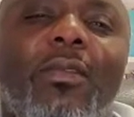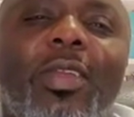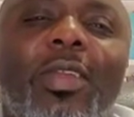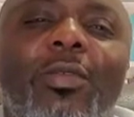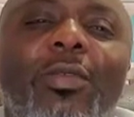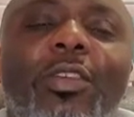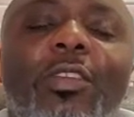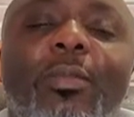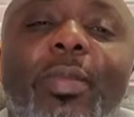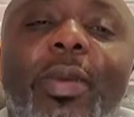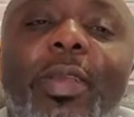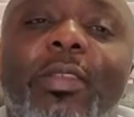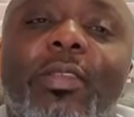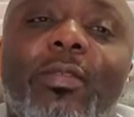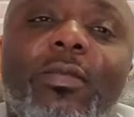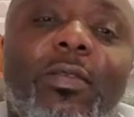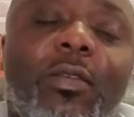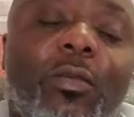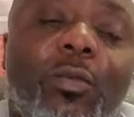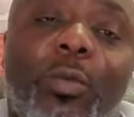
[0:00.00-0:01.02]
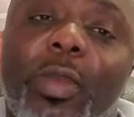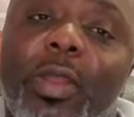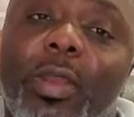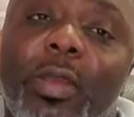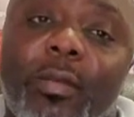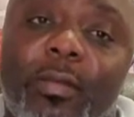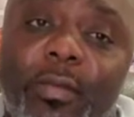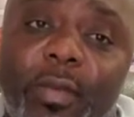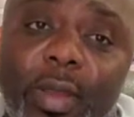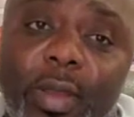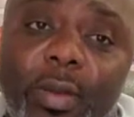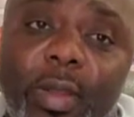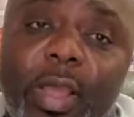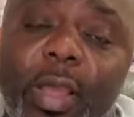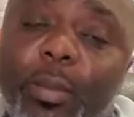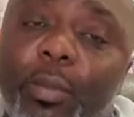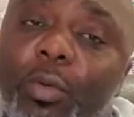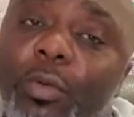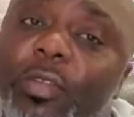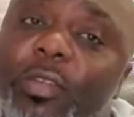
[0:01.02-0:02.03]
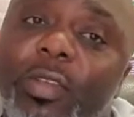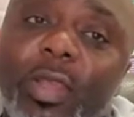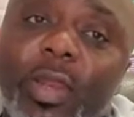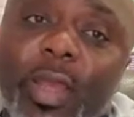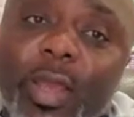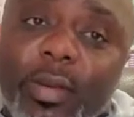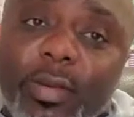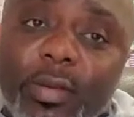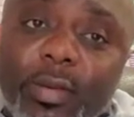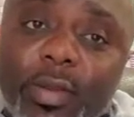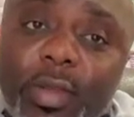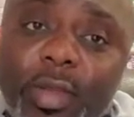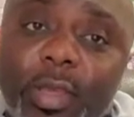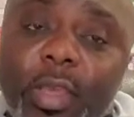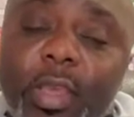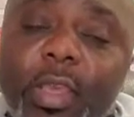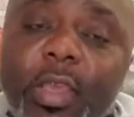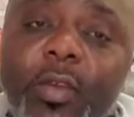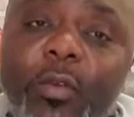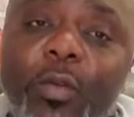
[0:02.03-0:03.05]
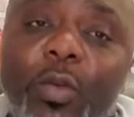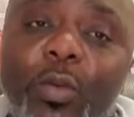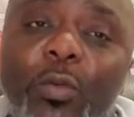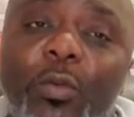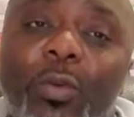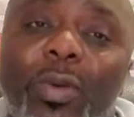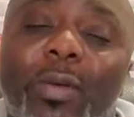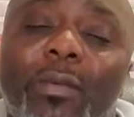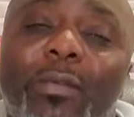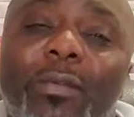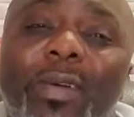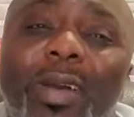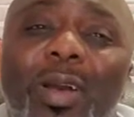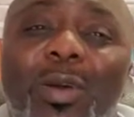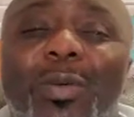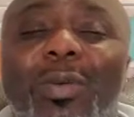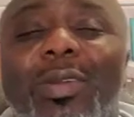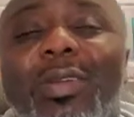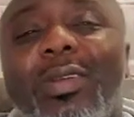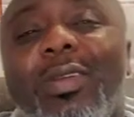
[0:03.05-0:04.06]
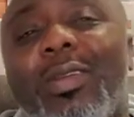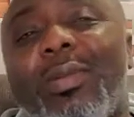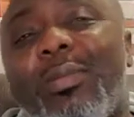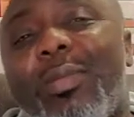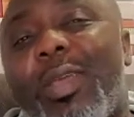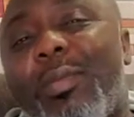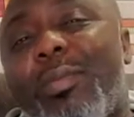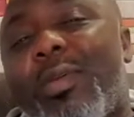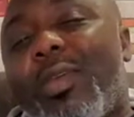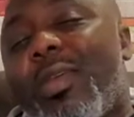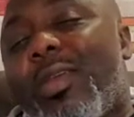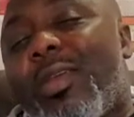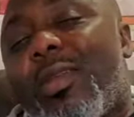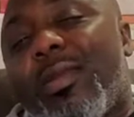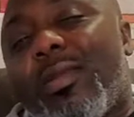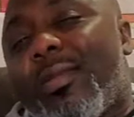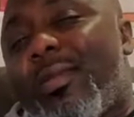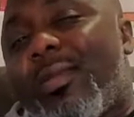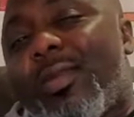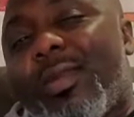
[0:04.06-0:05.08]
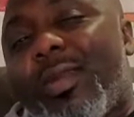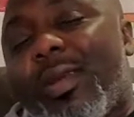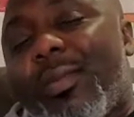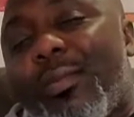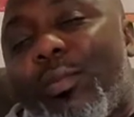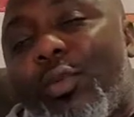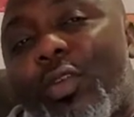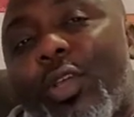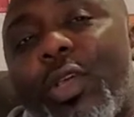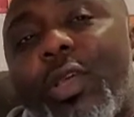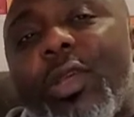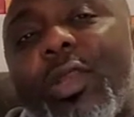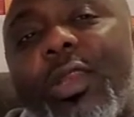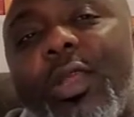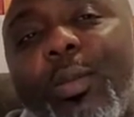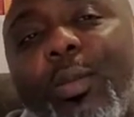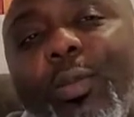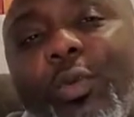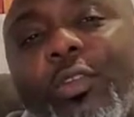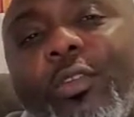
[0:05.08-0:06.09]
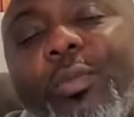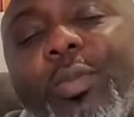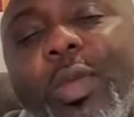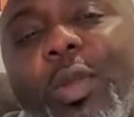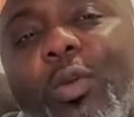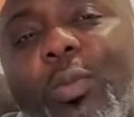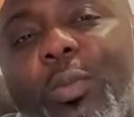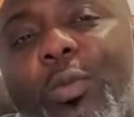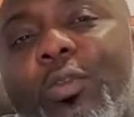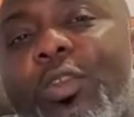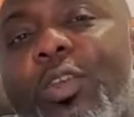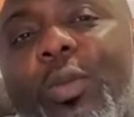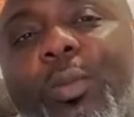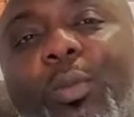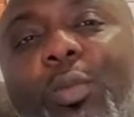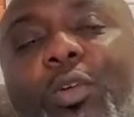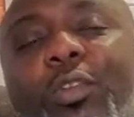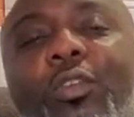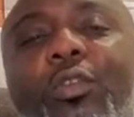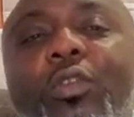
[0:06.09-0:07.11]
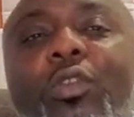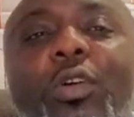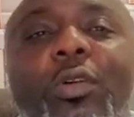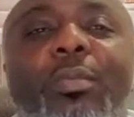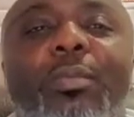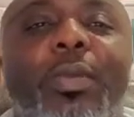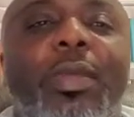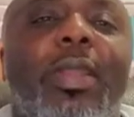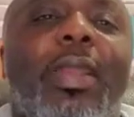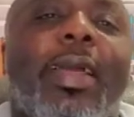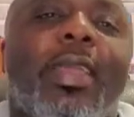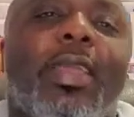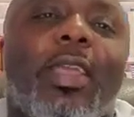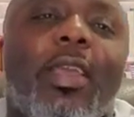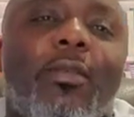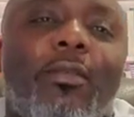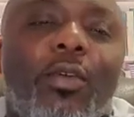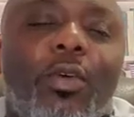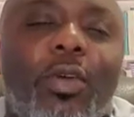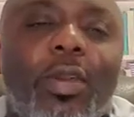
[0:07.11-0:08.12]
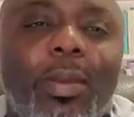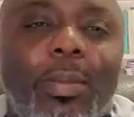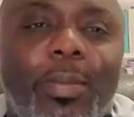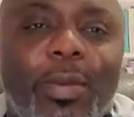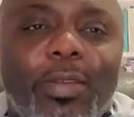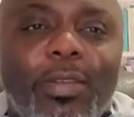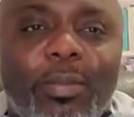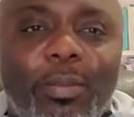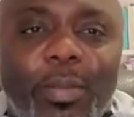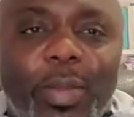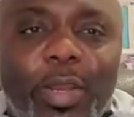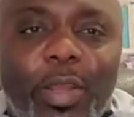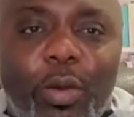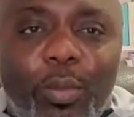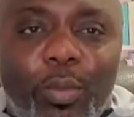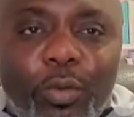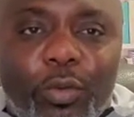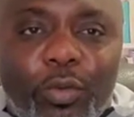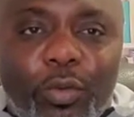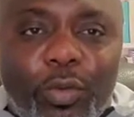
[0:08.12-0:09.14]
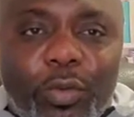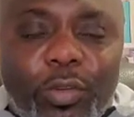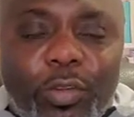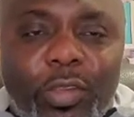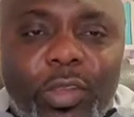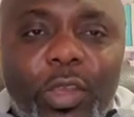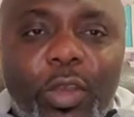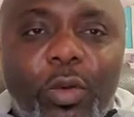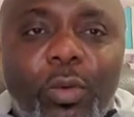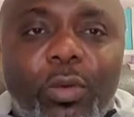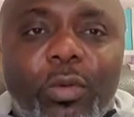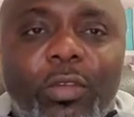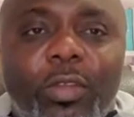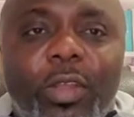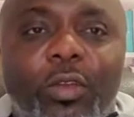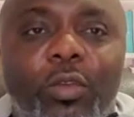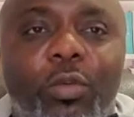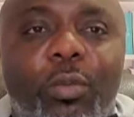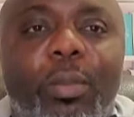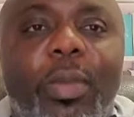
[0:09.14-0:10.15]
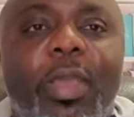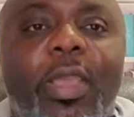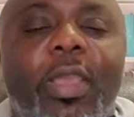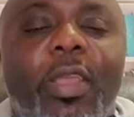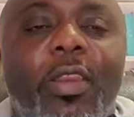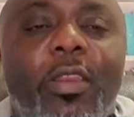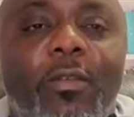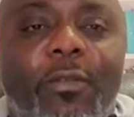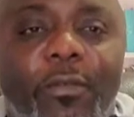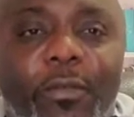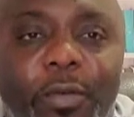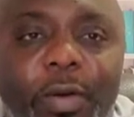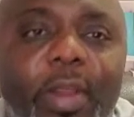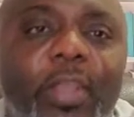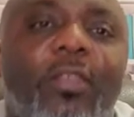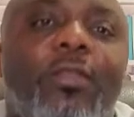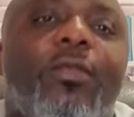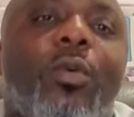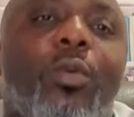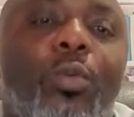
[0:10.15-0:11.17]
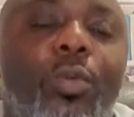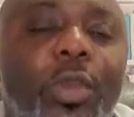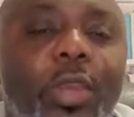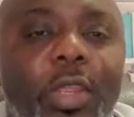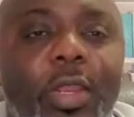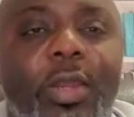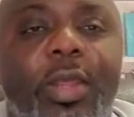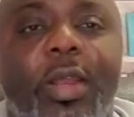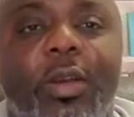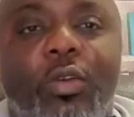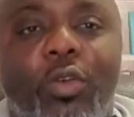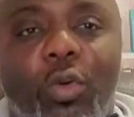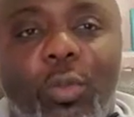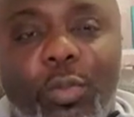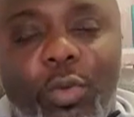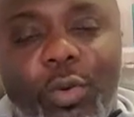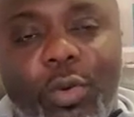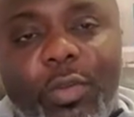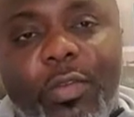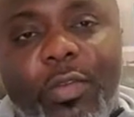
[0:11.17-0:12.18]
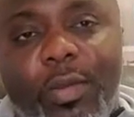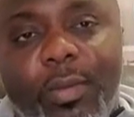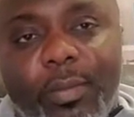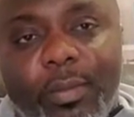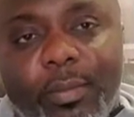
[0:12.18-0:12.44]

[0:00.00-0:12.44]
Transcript: irrespective of where they're found. I must say that. Even if you are found in maybe in there must be an opportunity. It must not be like every other person, but that opportunity was that you make a difference from within that community.